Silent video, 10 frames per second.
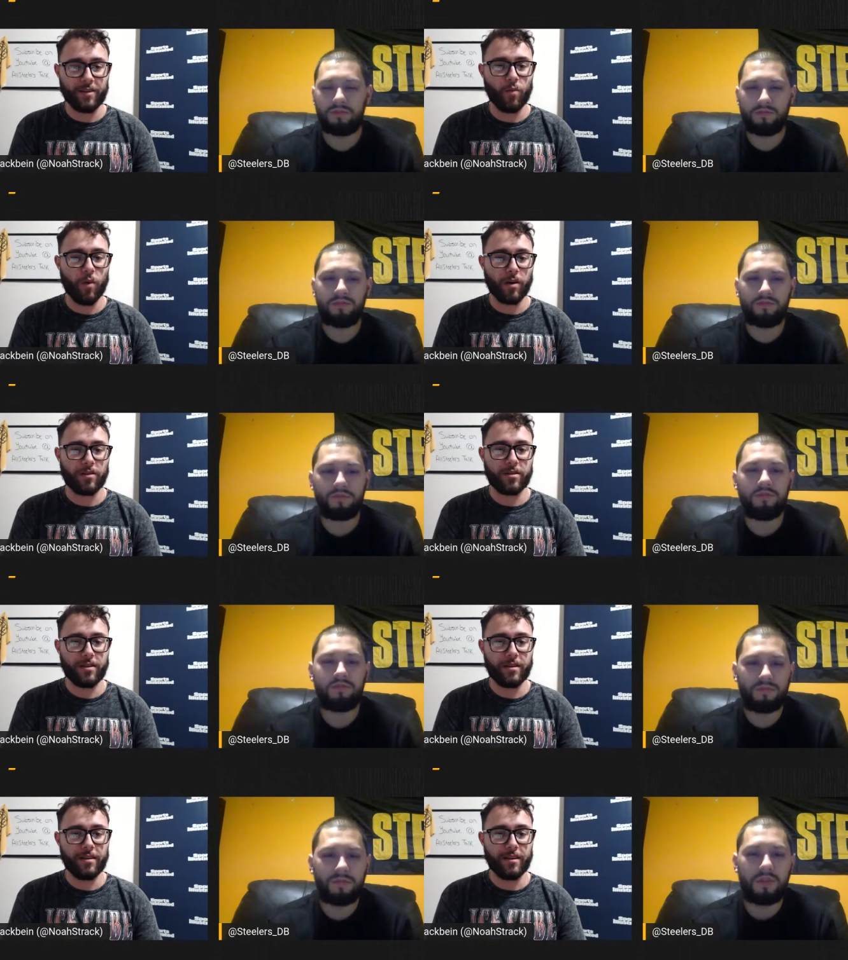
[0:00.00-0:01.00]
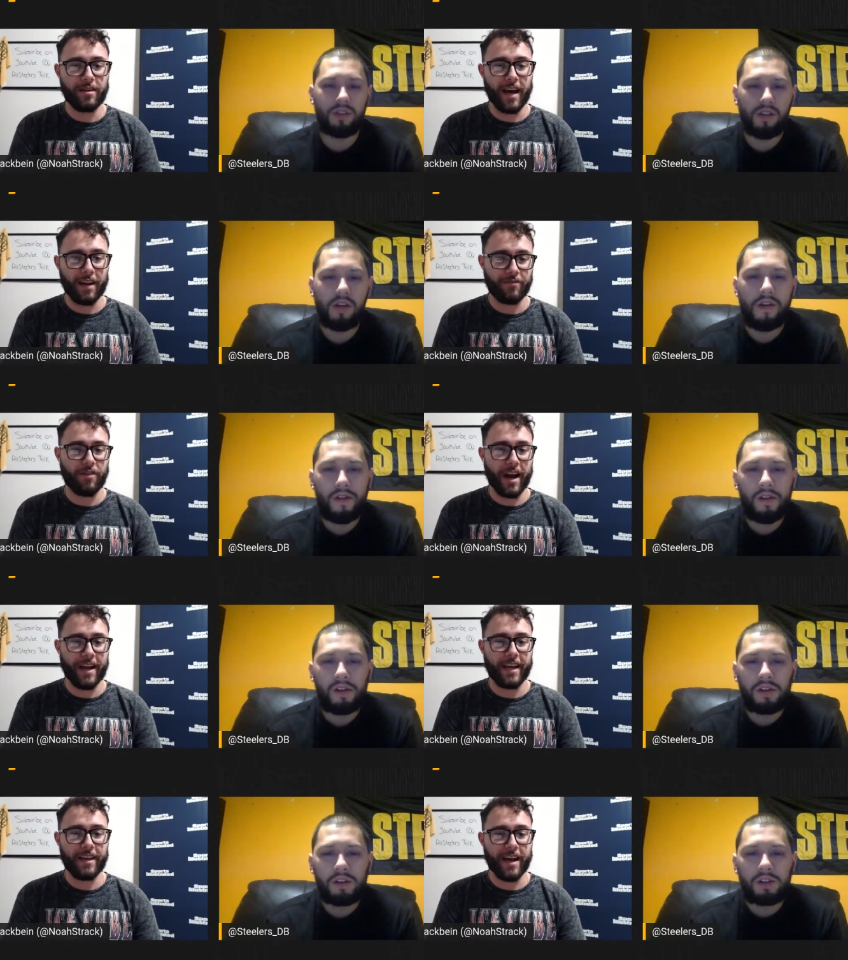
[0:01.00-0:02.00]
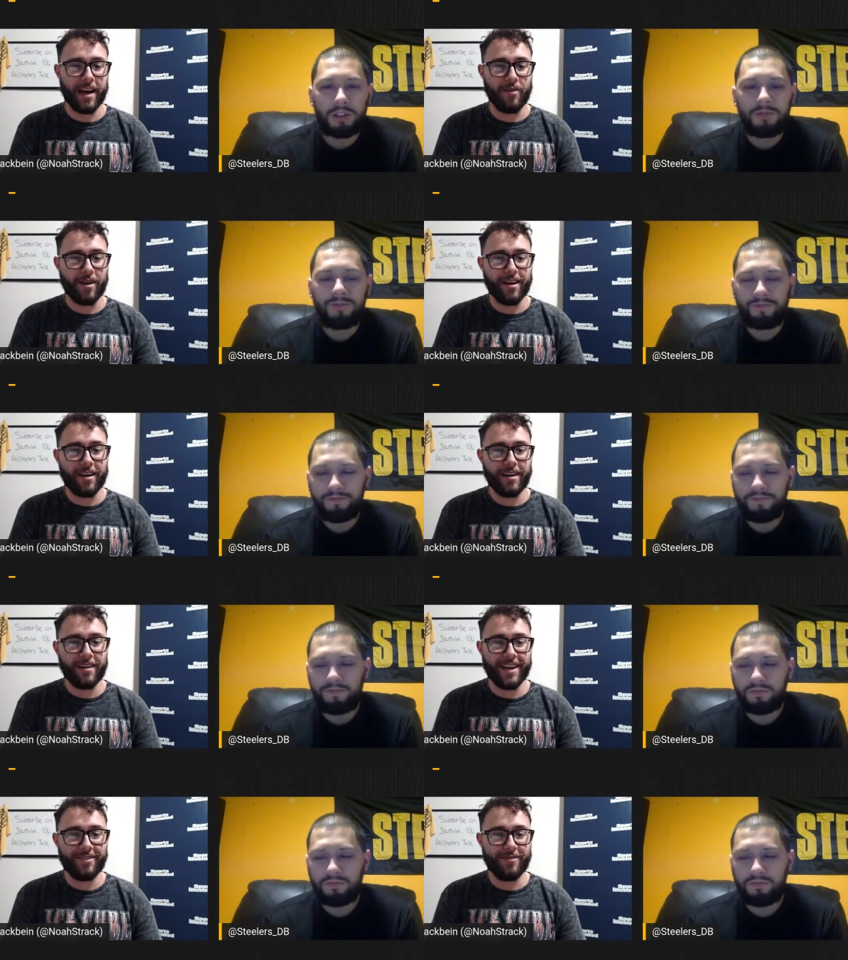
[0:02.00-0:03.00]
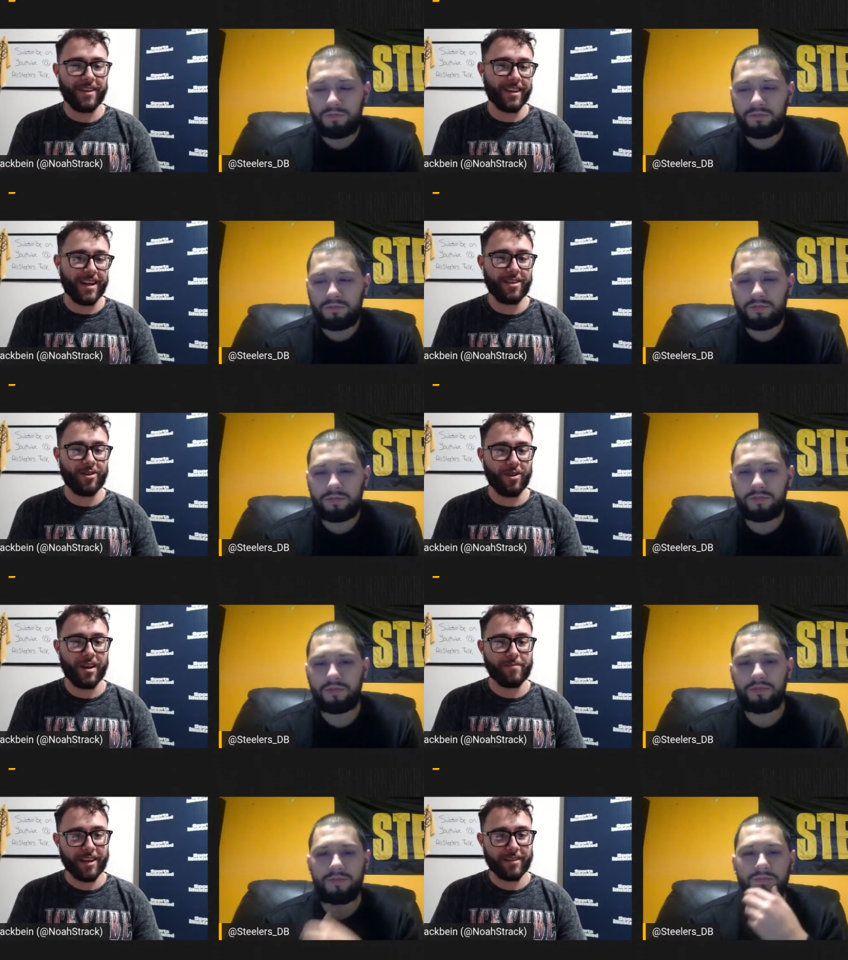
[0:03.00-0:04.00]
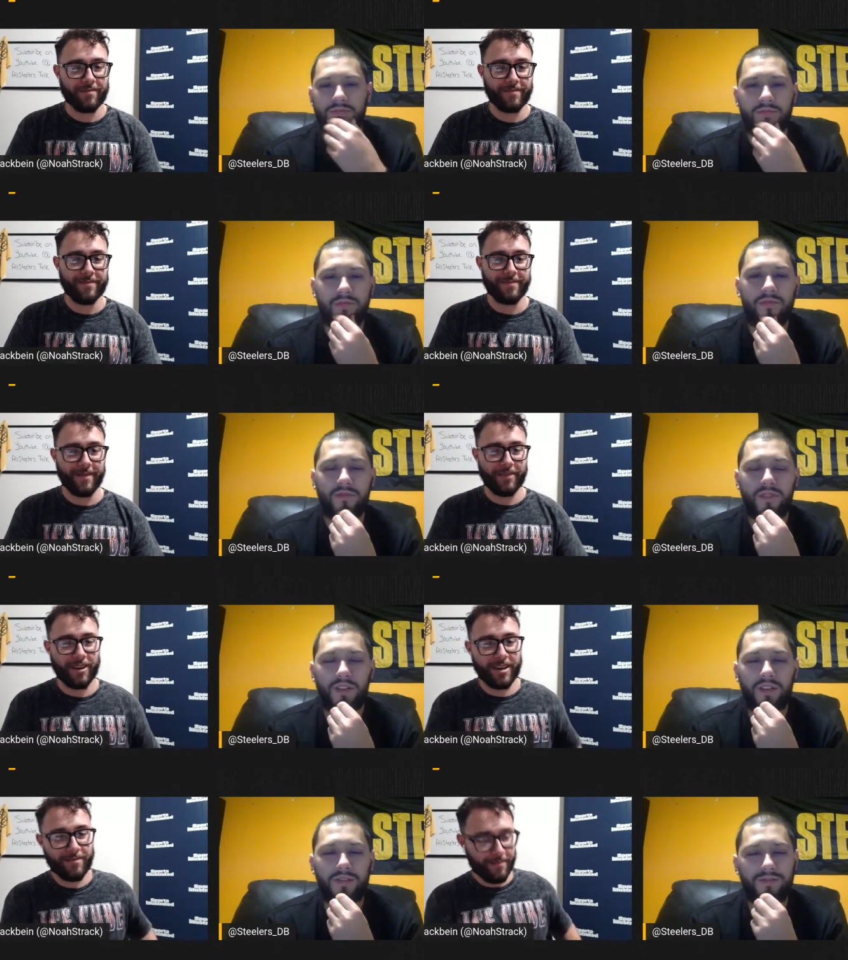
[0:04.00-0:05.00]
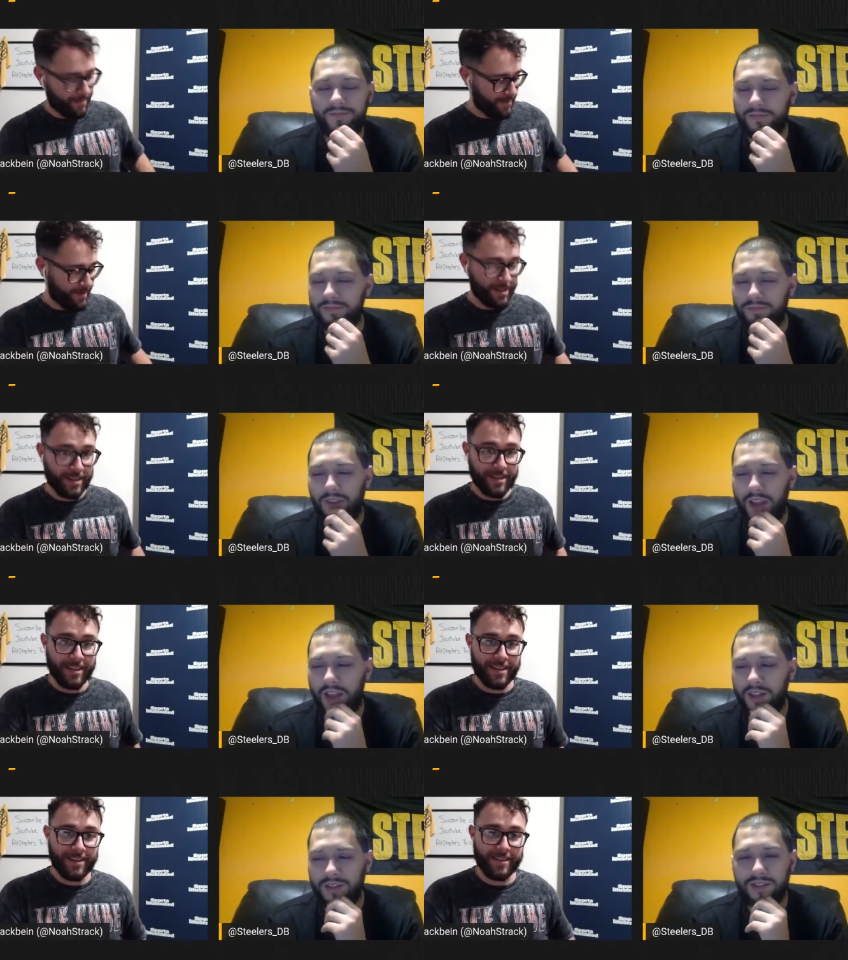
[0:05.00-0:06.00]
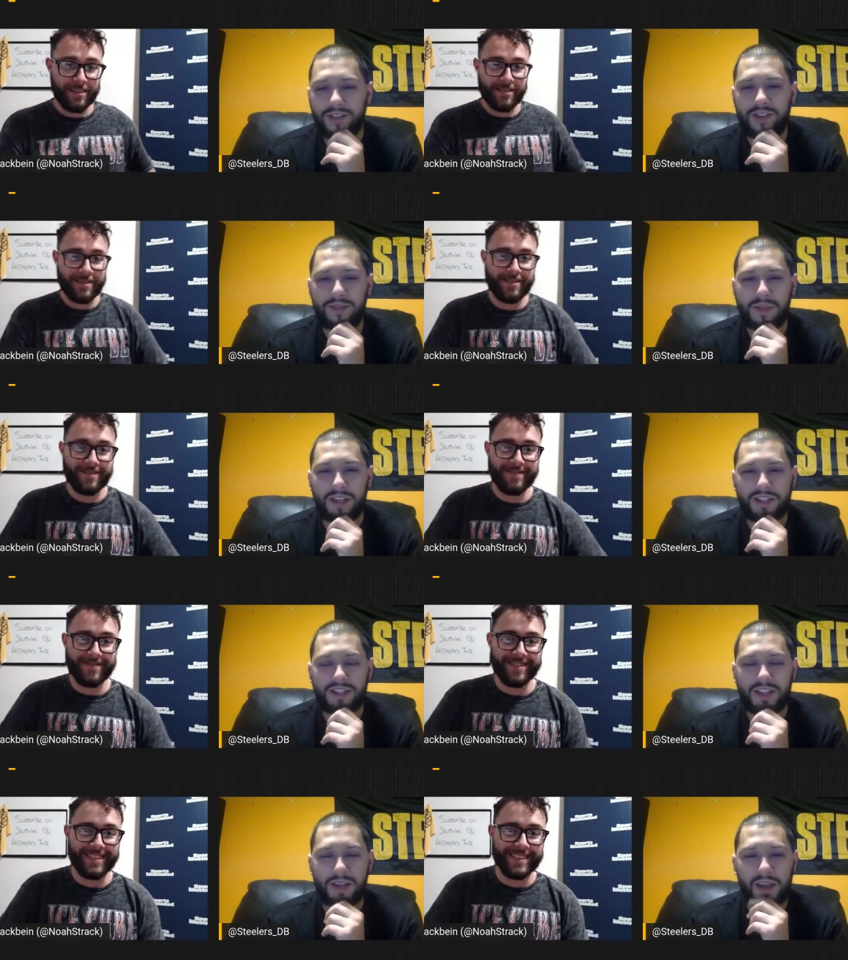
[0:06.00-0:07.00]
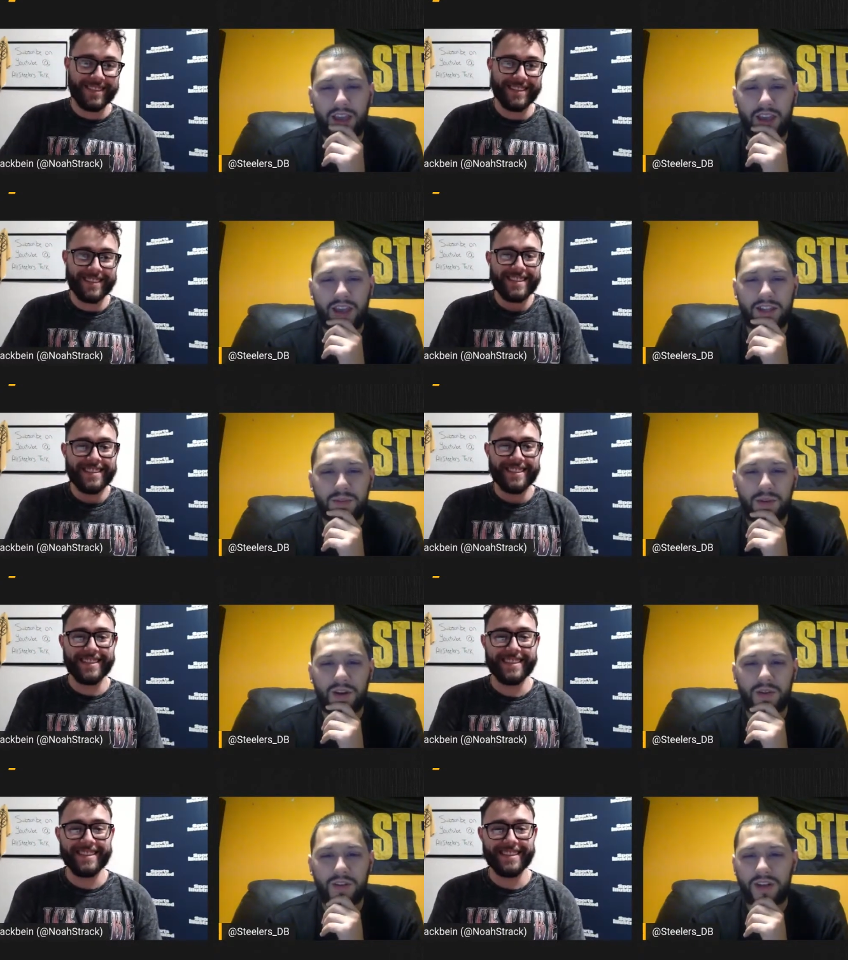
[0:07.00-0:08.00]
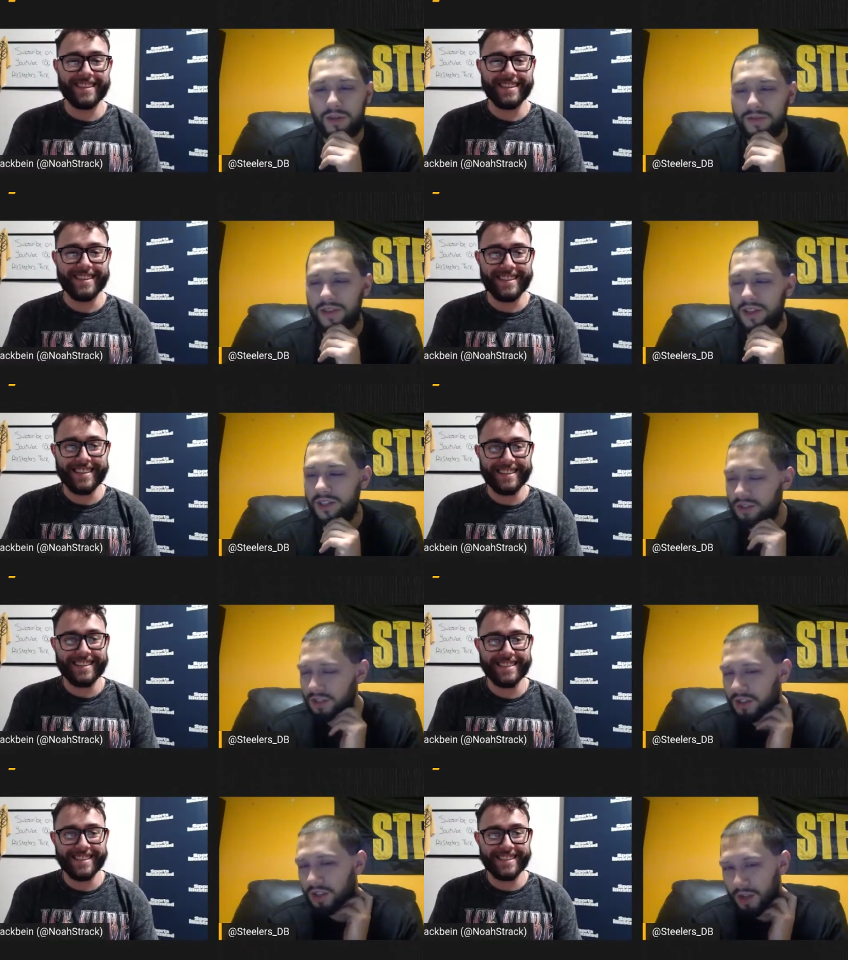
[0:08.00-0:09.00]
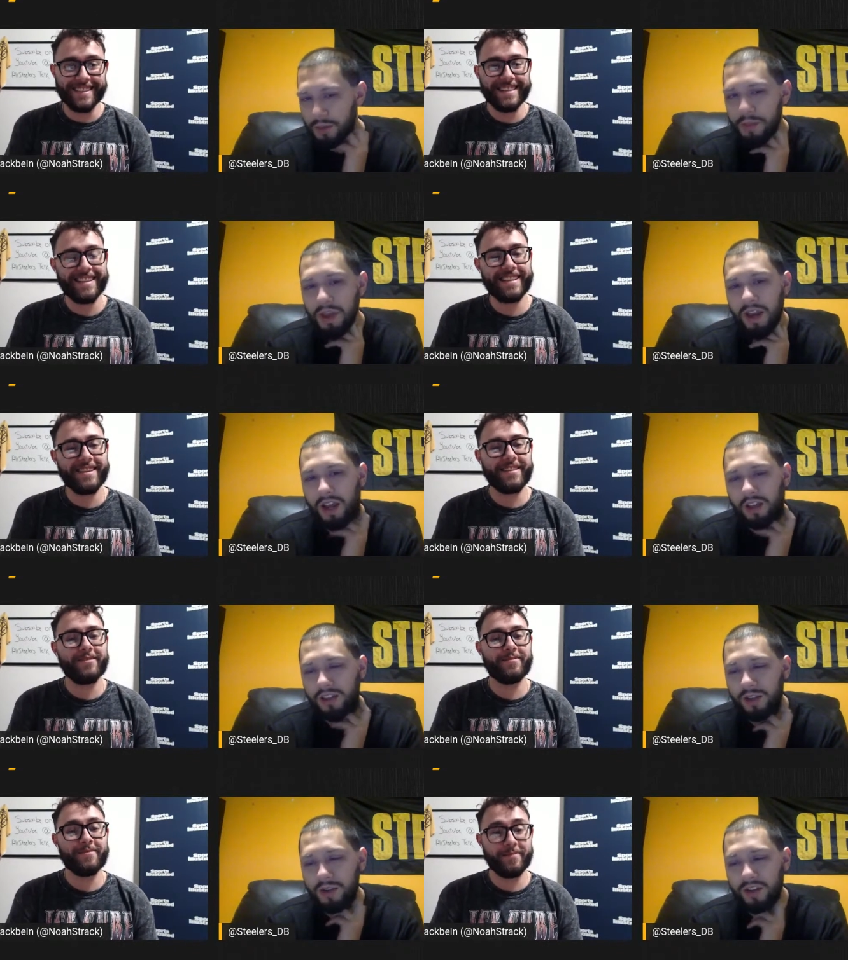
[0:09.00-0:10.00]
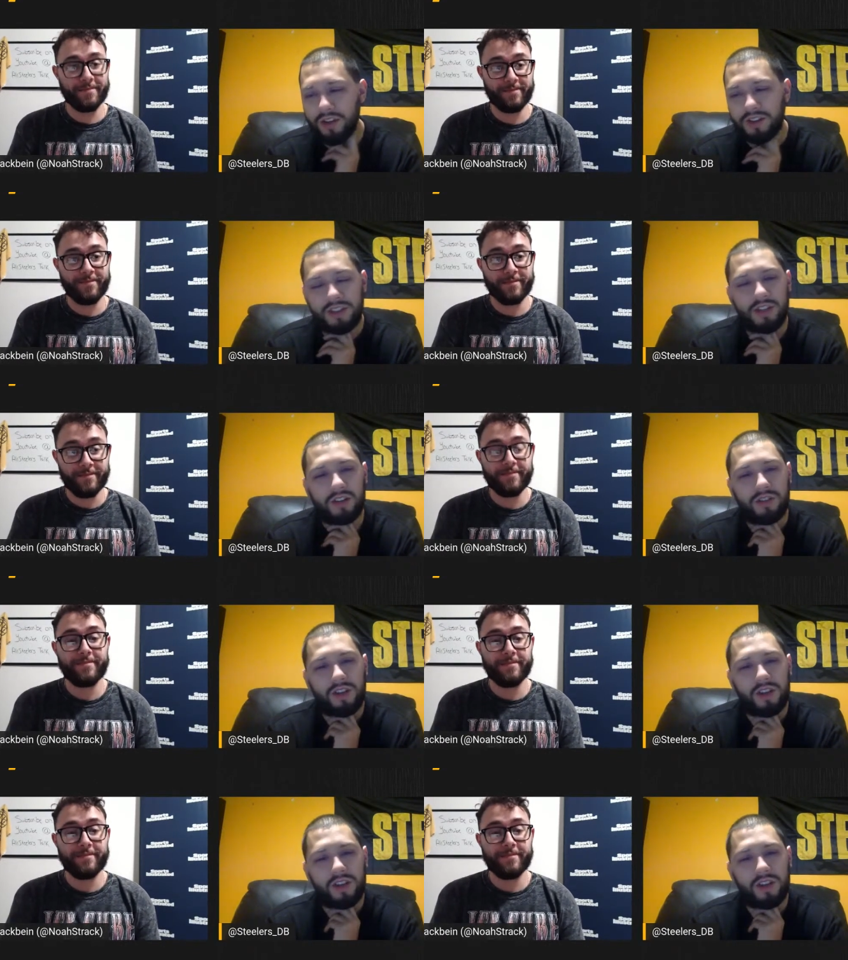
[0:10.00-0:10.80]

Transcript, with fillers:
Speaker 1: worse on Friday. How uh how you feeling? How you holding up there, my friend?
Speaker 2: Man, it seems like this team can't catch a break when it comes to being healthy, whether it's, you know,